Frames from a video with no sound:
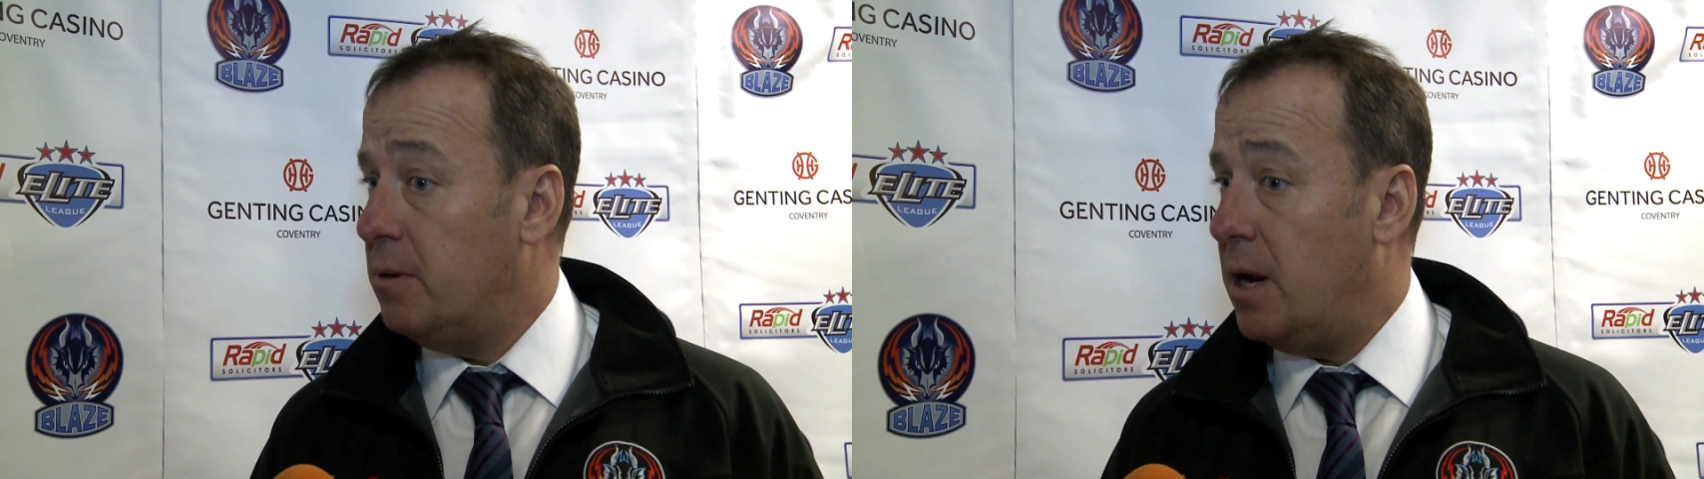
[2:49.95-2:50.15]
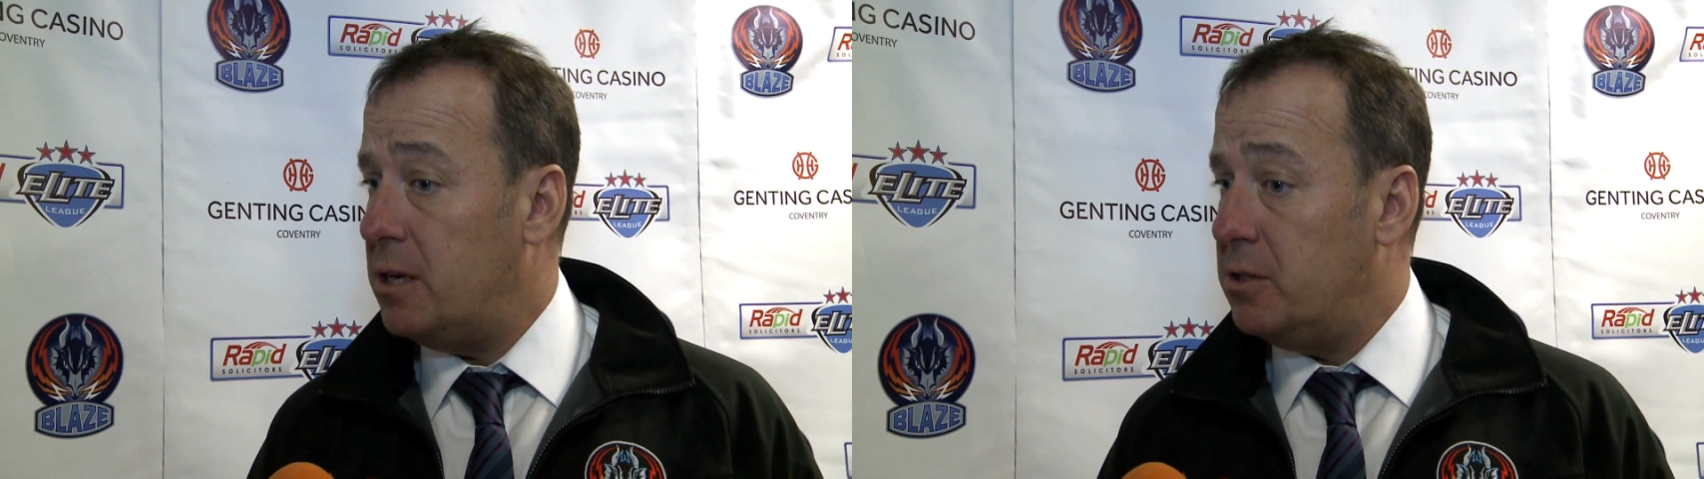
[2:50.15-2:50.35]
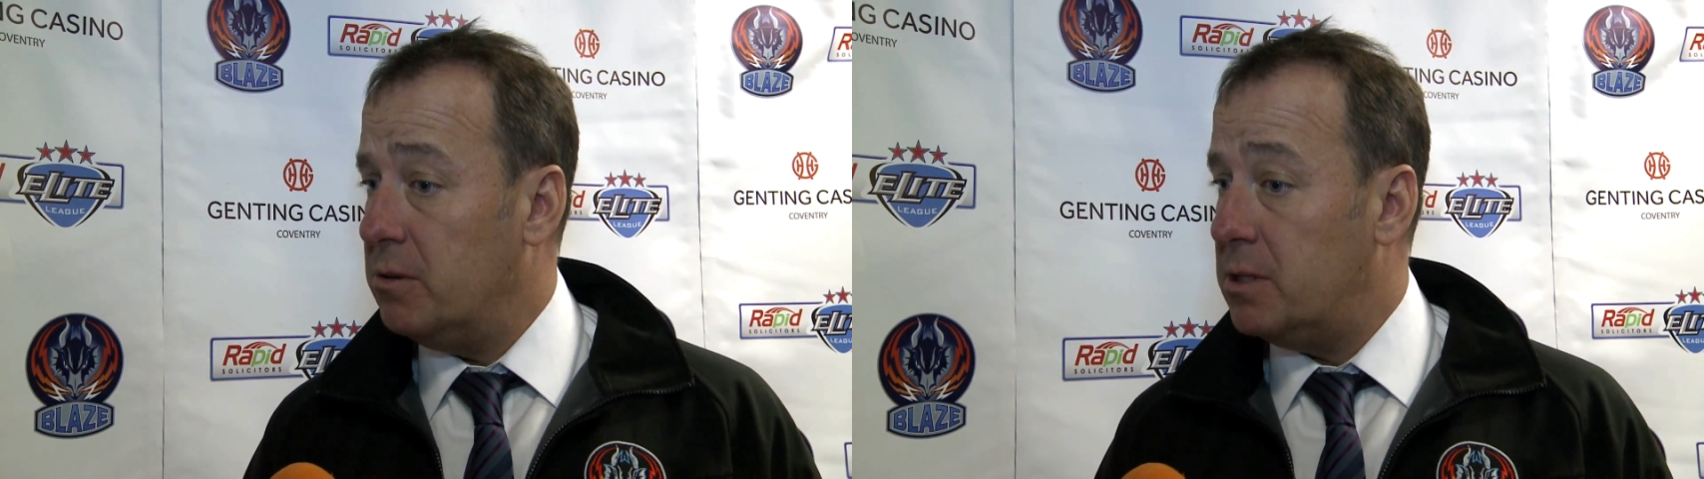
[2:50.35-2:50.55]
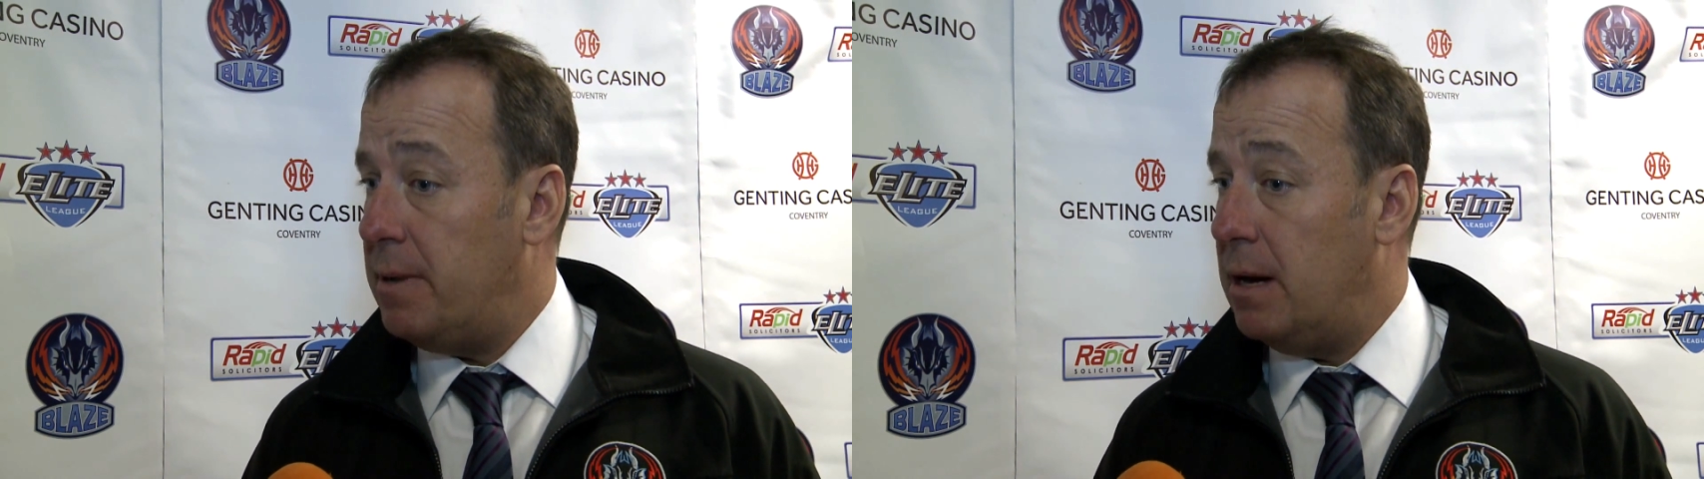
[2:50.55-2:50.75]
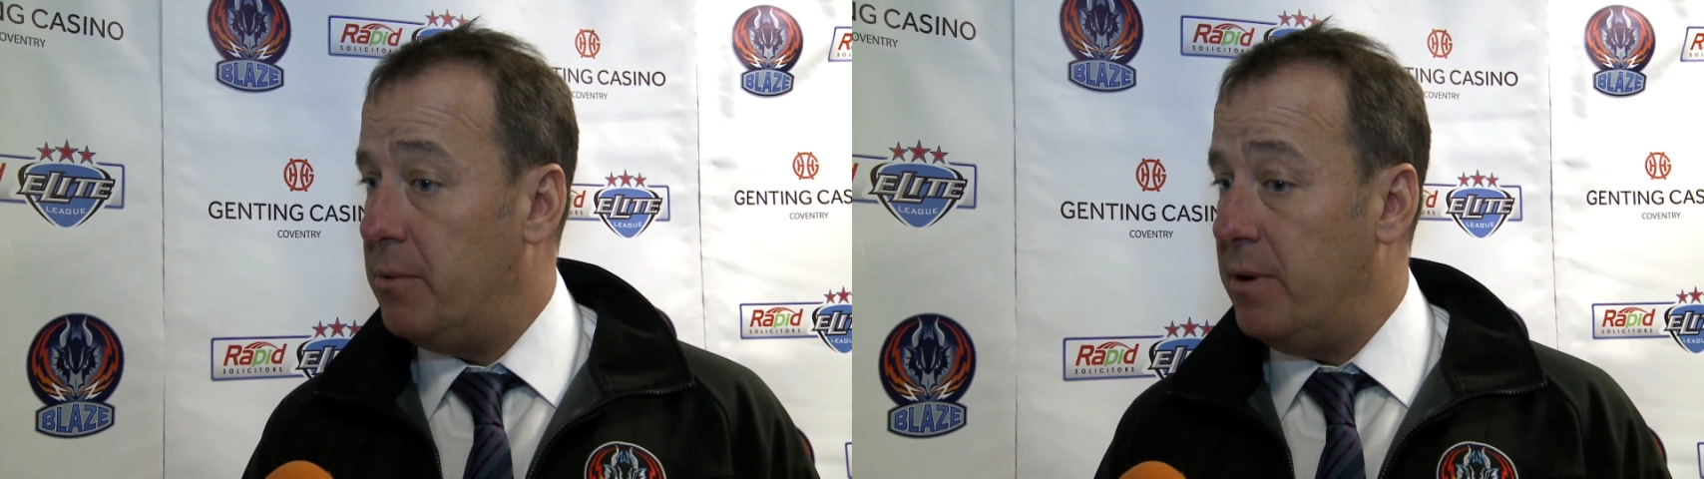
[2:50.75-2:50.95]
And I talked
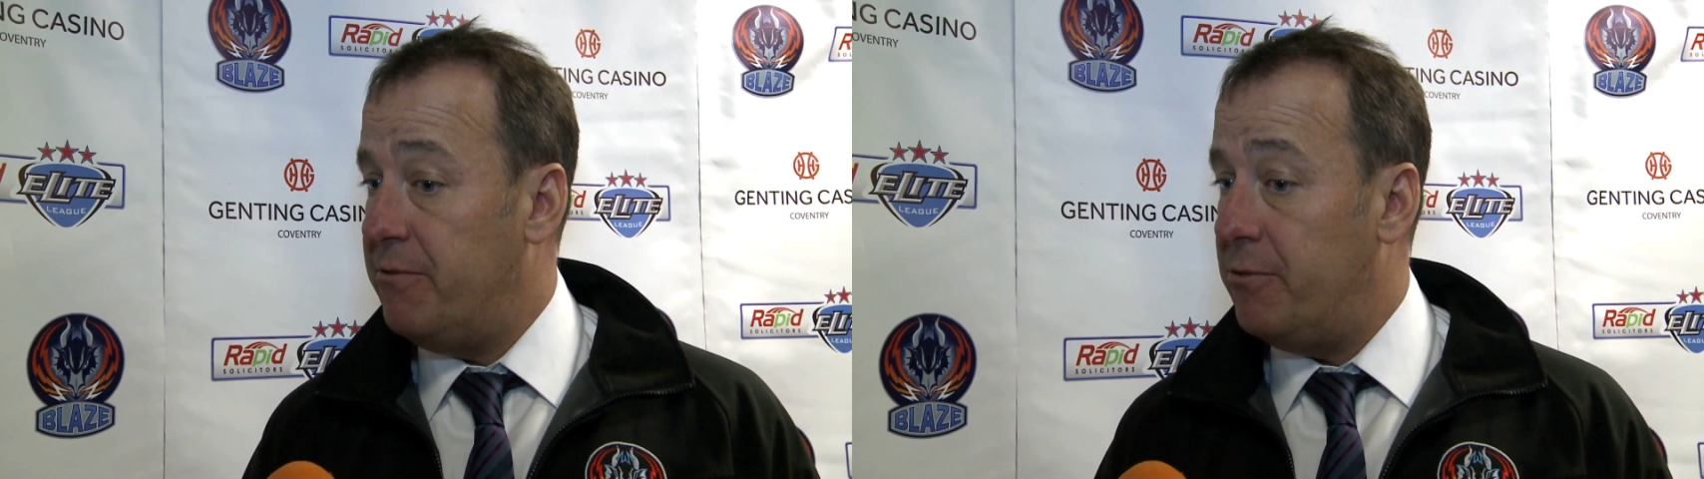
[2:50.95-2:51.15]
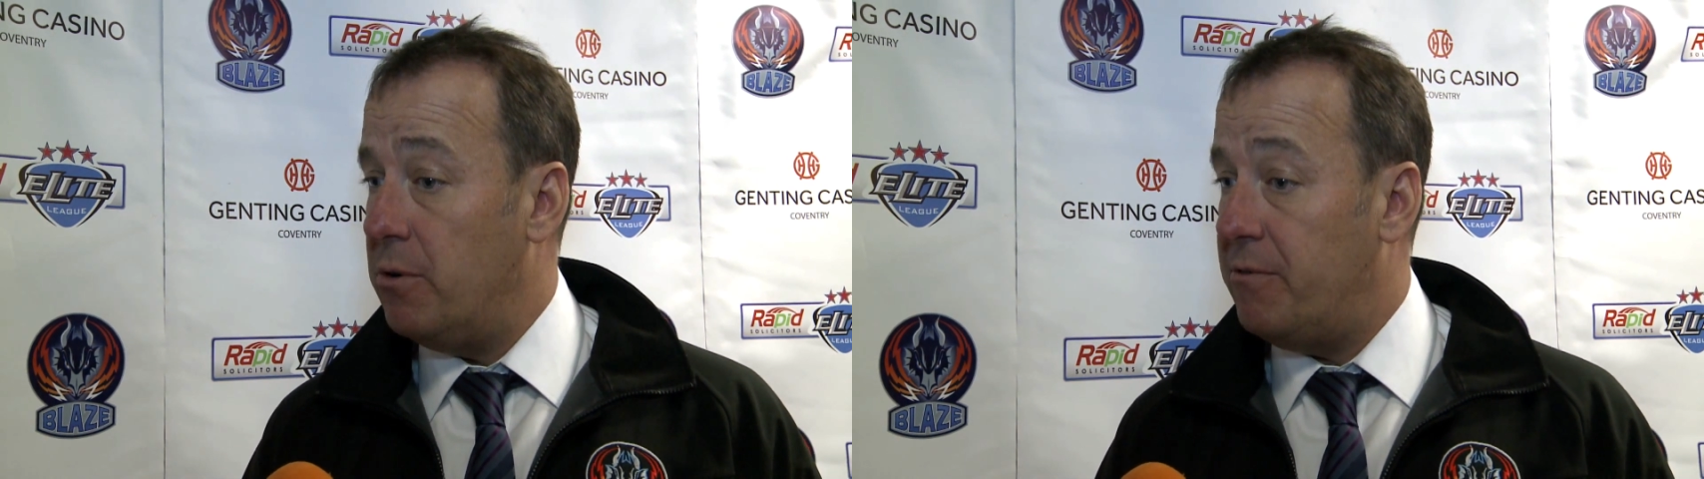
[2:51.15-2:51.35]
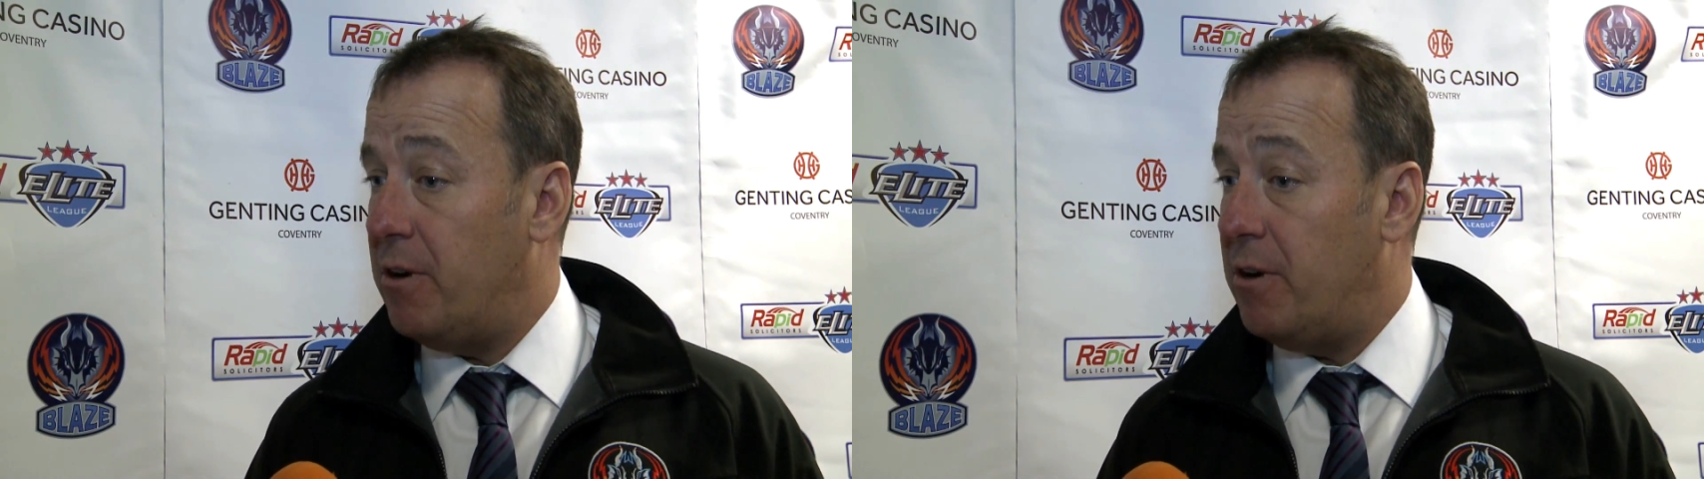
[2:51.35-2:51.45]
about putting 4